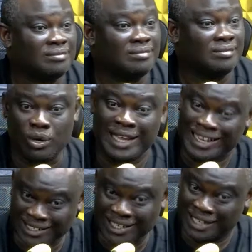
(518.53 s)
start.
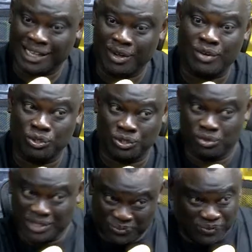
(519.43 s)
That's the hard one shot in
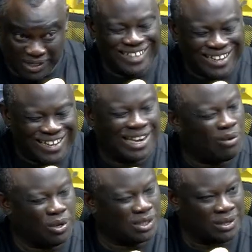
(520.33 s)
the 50s. Chemical war
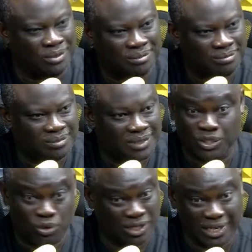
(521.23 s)
is still on. It's
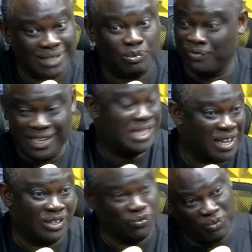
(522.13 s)
considered because it's
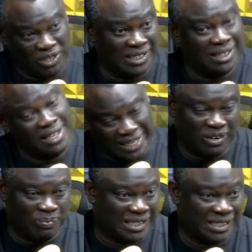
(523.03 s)
not dead of
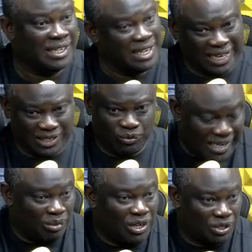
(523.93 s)
that and you've not
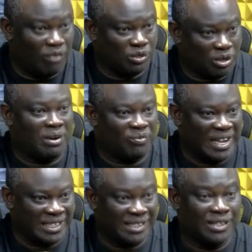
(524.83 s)
resolved to stop the
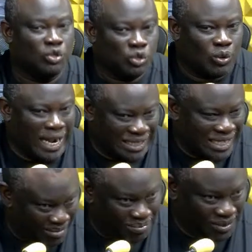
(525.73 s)
fighting. So actually
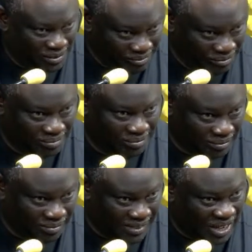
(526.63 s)

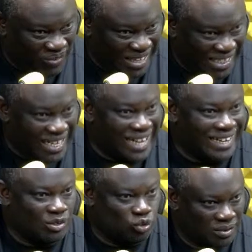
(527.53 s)
the fighting can
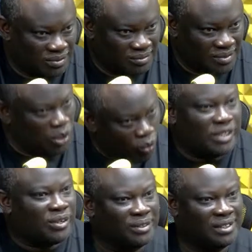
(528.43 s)
resume. But war
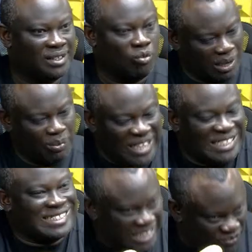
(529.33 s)
on. What is what they're doing
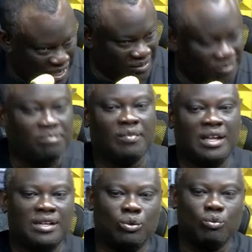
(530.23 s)
for now?
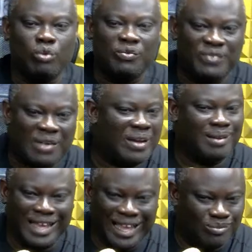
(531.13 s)
So we've not
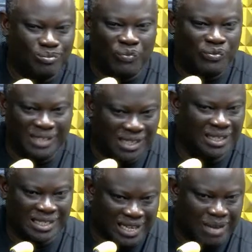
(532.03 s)
really
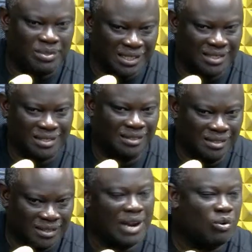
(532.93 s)
escaped this
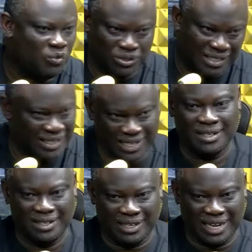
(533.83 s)
loss
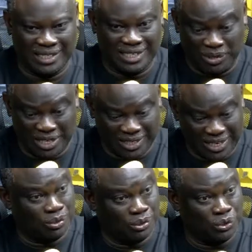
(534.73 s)
that has its epicenter in
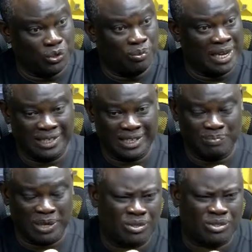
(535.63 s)
Borno Yobe and the
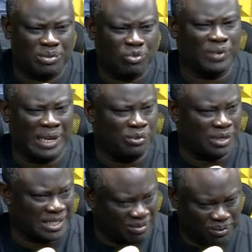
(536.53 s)
parts of until we've been able to
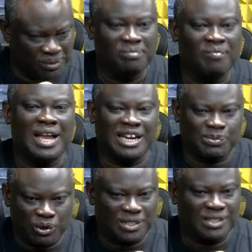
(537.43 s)
escape. And that's
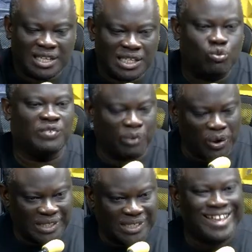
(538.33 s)
because you will
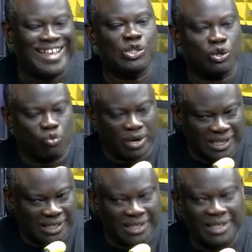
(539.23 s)
point is not working,
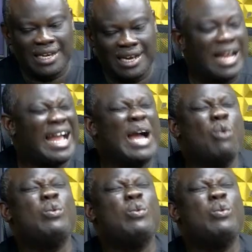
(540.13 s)
cannot and will